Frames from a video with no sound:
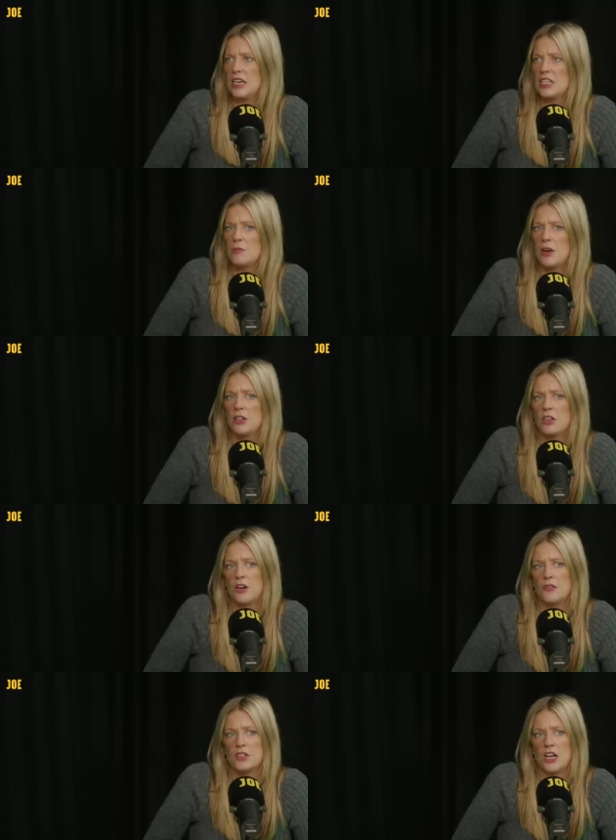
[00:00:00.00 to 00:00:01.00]
I guess Michael
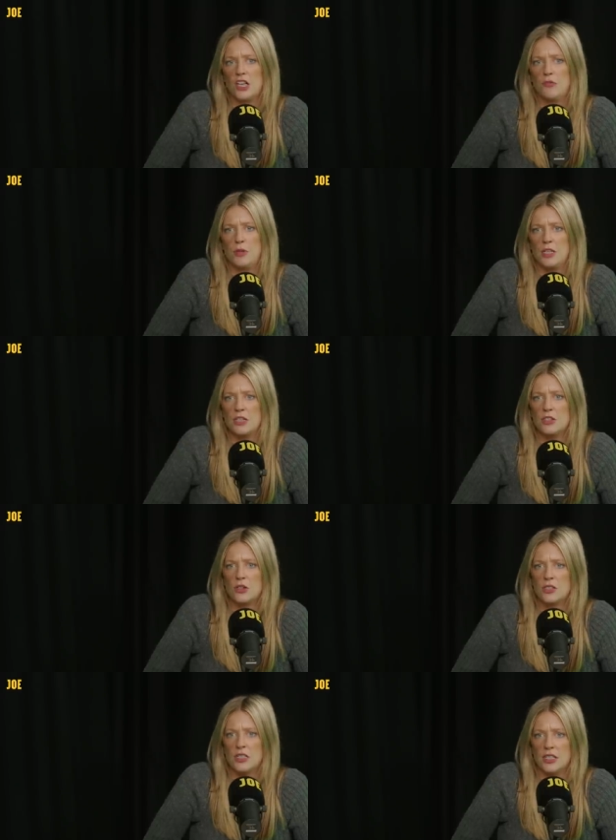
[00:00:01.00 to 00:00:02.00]
Gove has kind of been
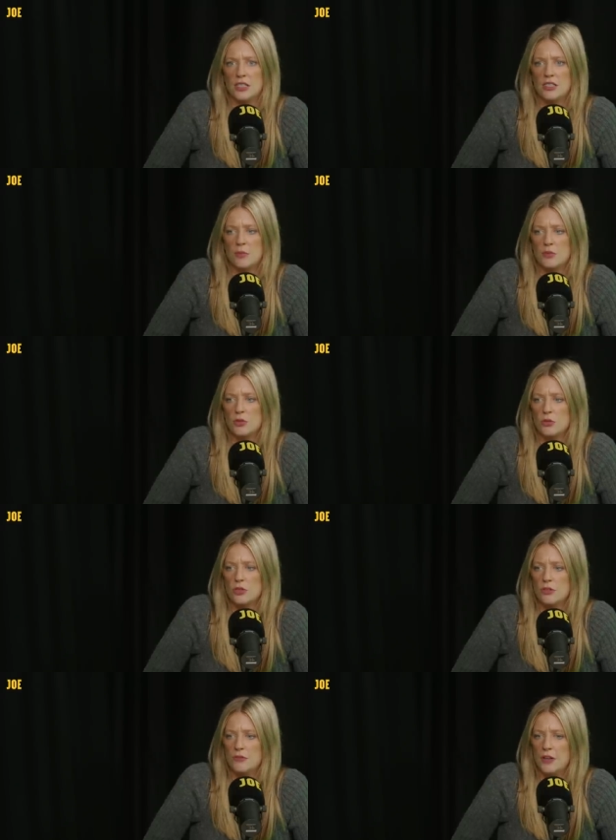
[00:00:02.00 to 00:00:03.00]
exalted as some
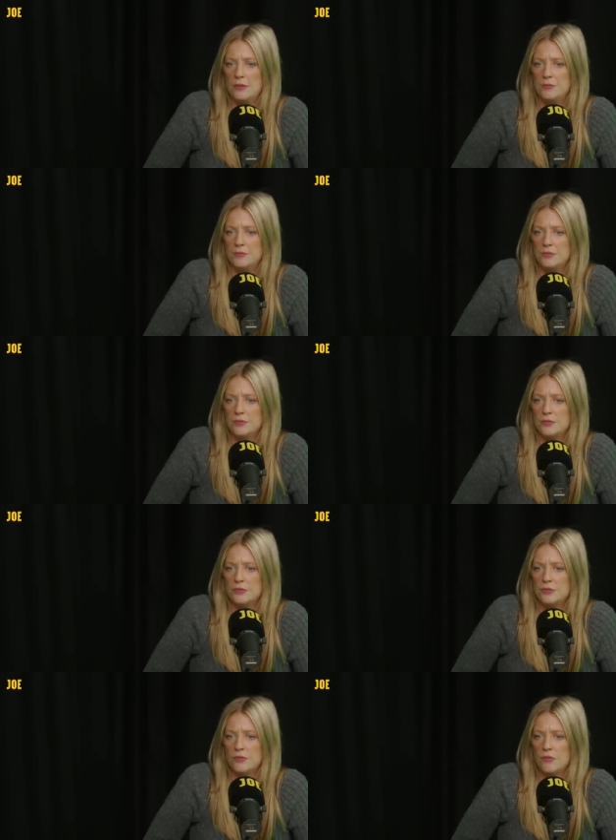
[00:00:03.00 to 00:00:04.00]
sort of
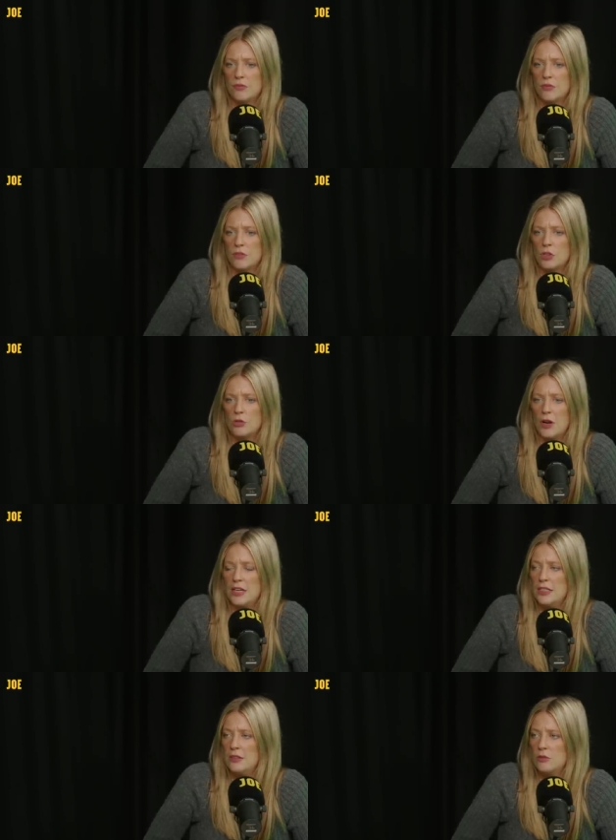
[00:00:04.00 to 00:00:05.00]

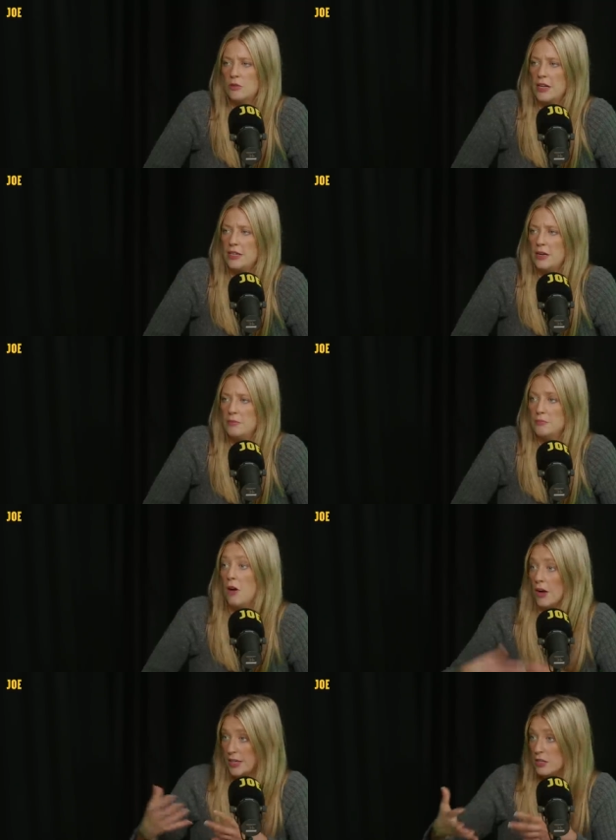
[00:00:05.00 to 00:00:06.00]
great
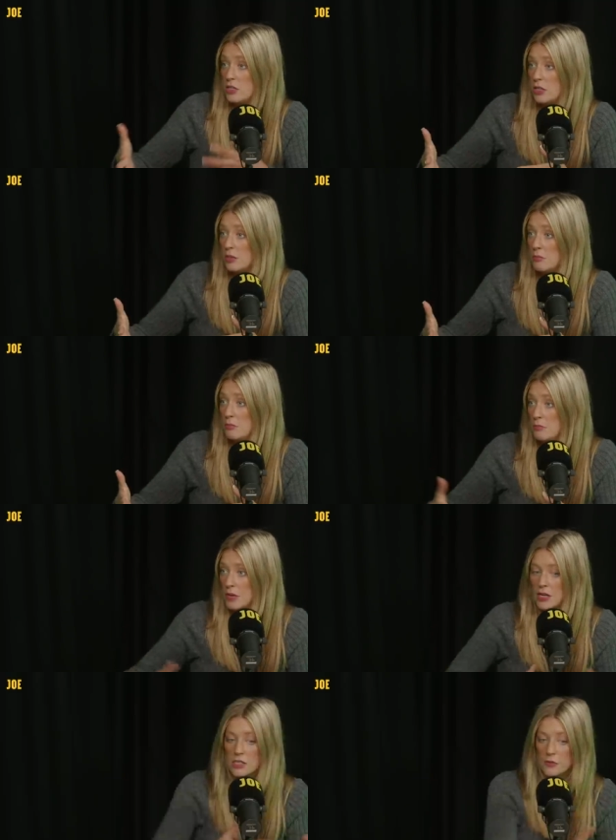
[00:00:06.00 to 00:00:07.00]
mind
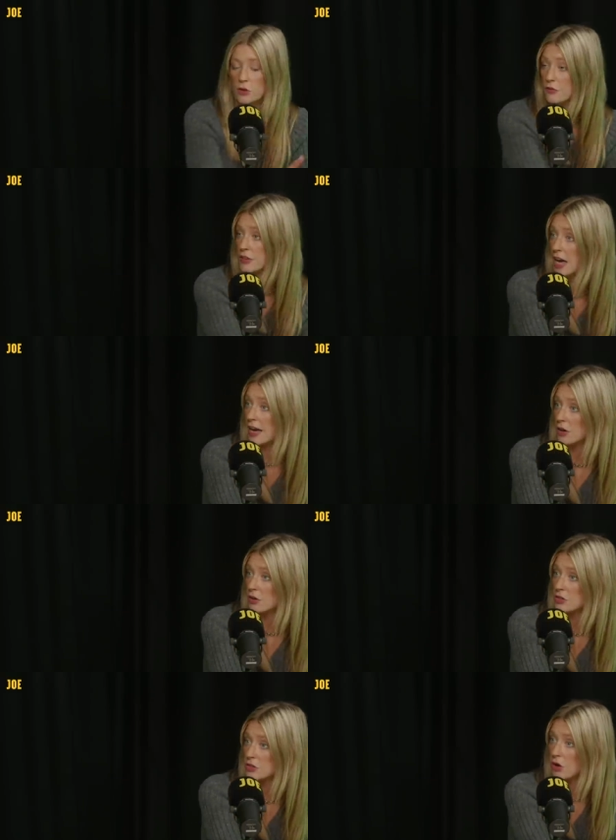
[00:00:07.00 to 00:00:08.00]
because of all of the
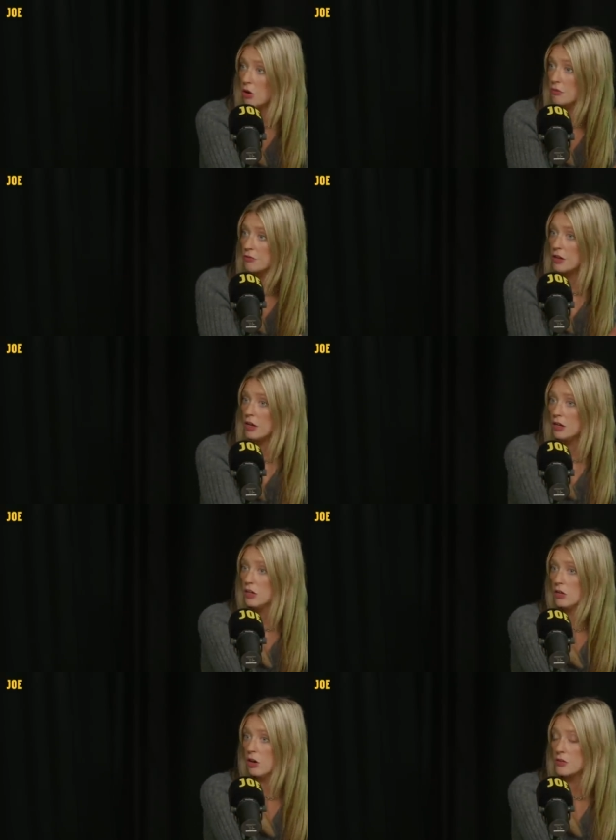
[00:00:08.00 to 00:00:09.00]
chaos of the.
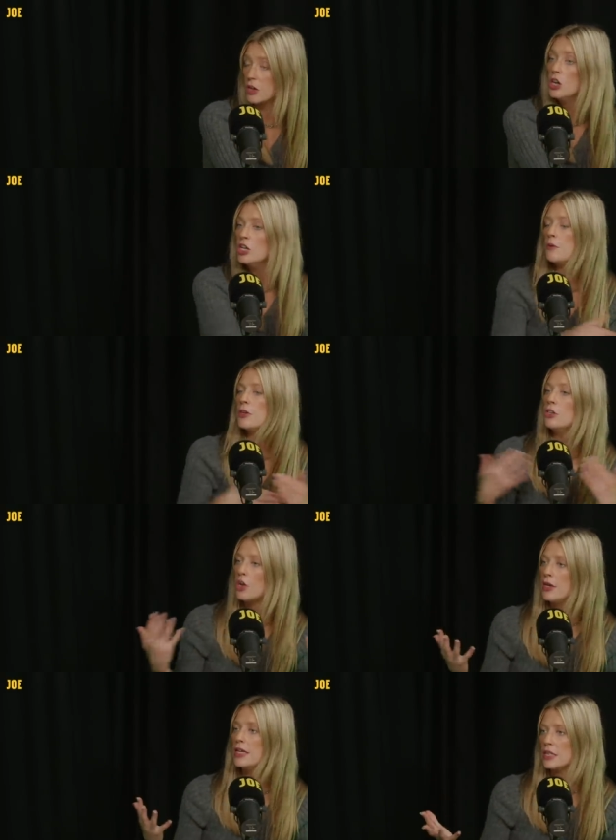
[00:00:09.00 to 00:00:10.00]
No, but you
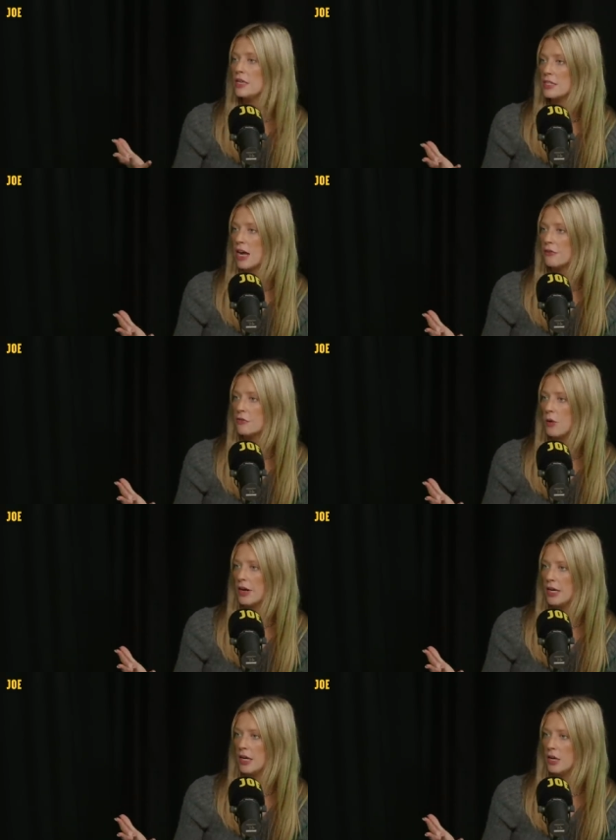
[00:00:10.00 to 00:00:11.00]
know, he does have
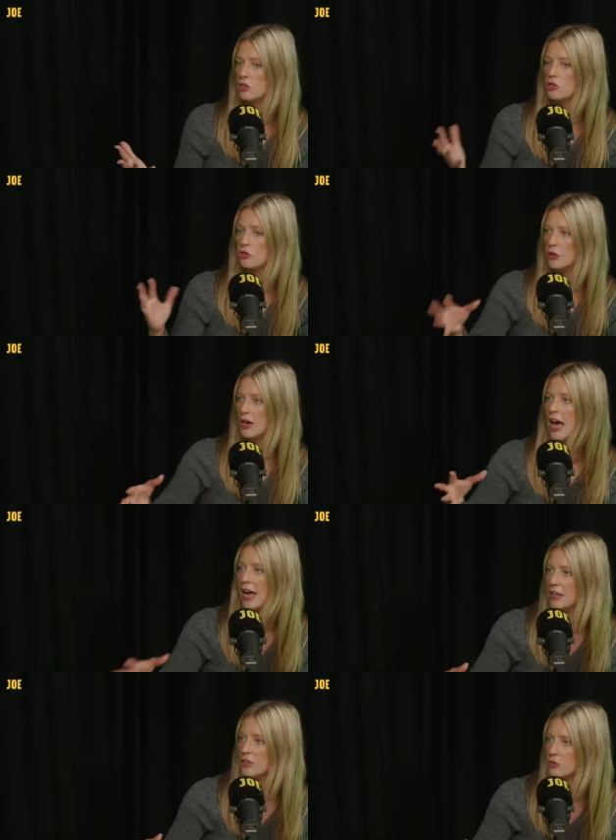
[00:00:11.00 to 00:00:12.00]
quite a strong
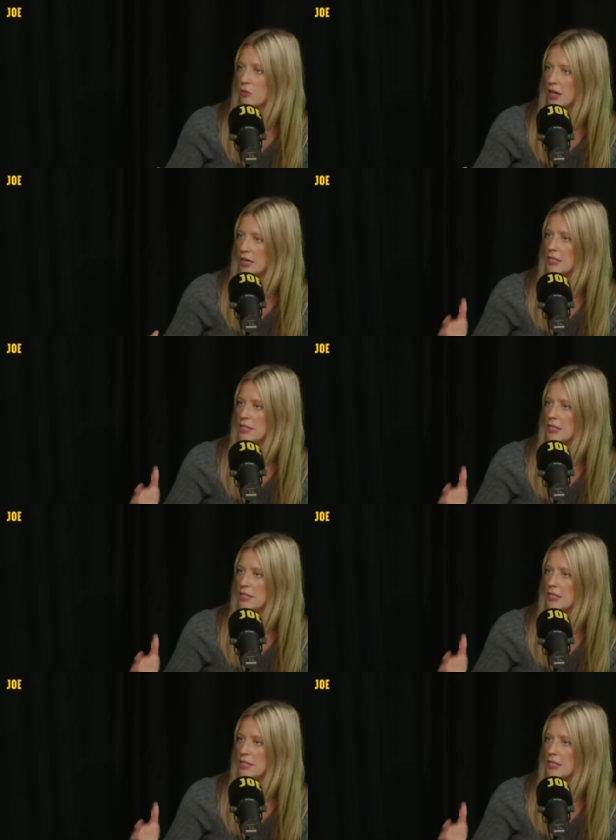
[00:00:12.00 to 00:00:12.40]
hand, right?